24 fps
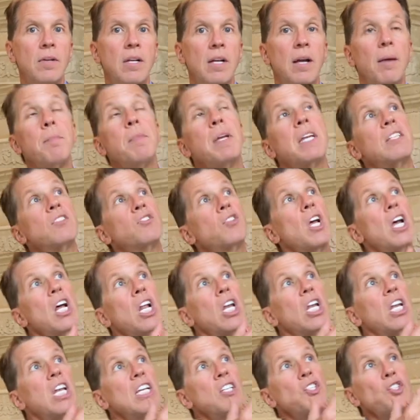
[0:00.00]
It means
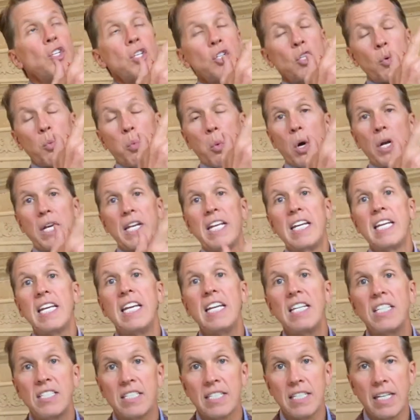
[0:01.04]
listen to what he
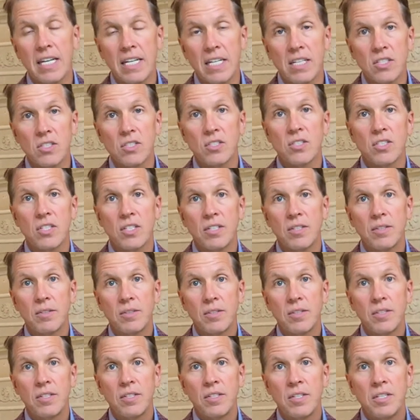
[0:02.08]
says.
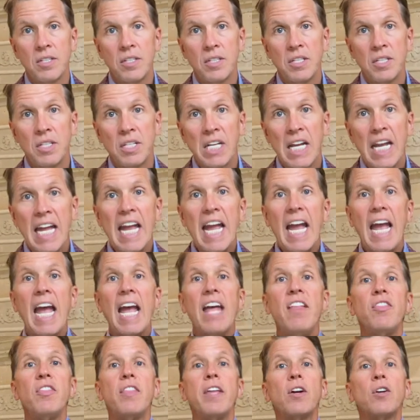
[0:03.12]

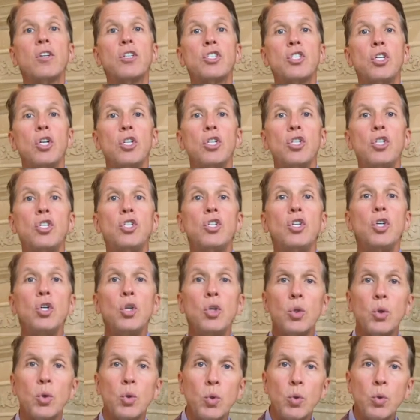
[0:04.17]
And they're to
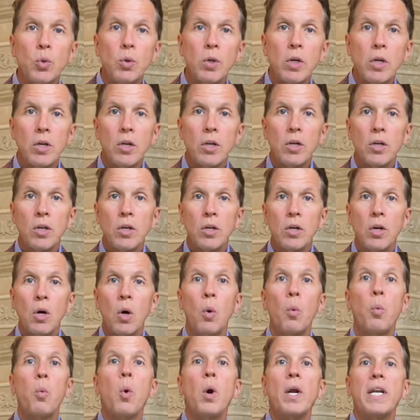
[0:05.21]
do
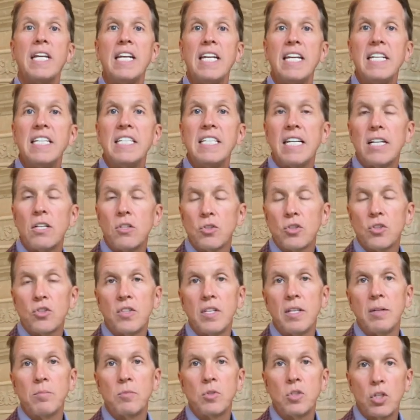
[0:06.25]
what he tells
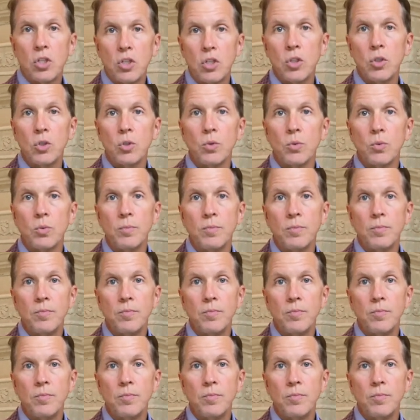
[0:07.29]
them to do.